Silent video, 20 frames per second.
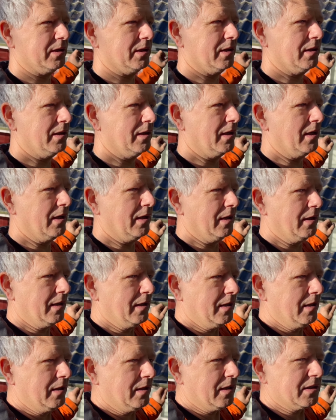uh,
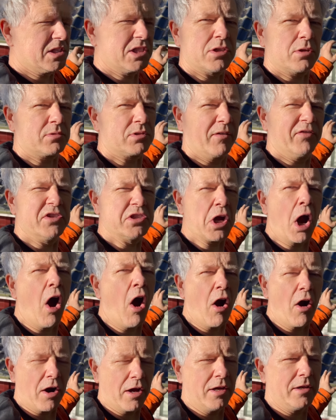it's sort of
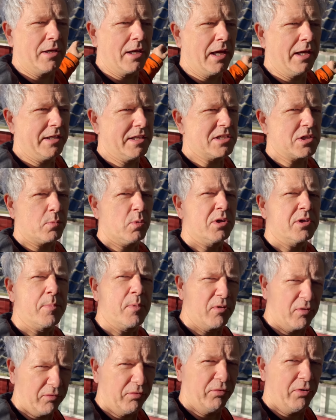tar and it's
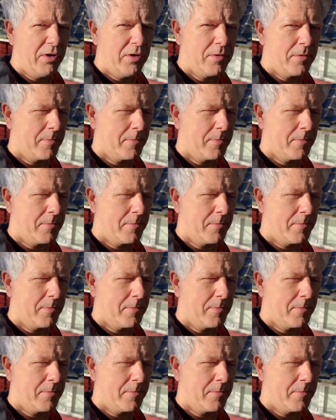waterproof.